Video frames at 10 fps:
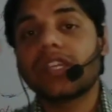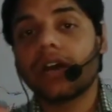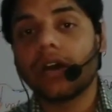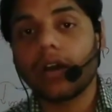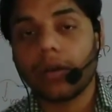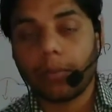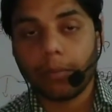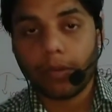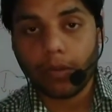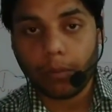the
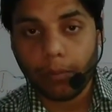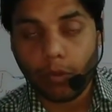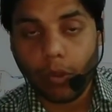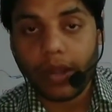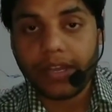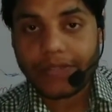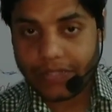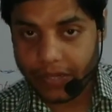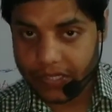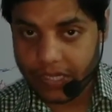guanine
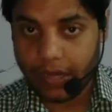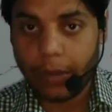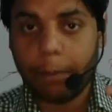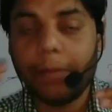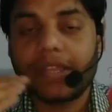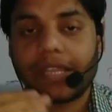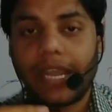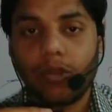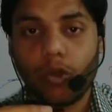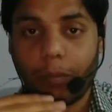structure,
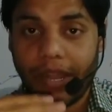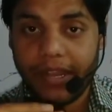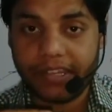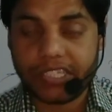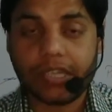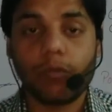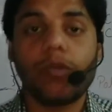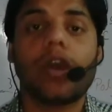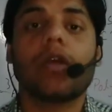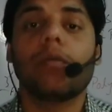methyl group addition.
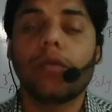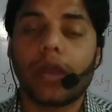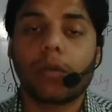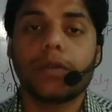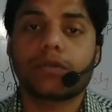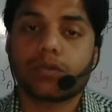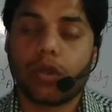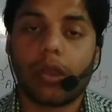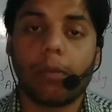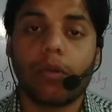We are going to
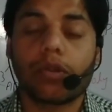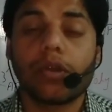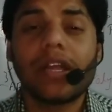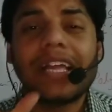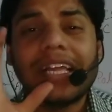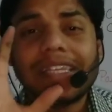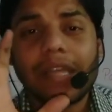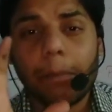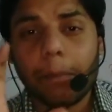talk about the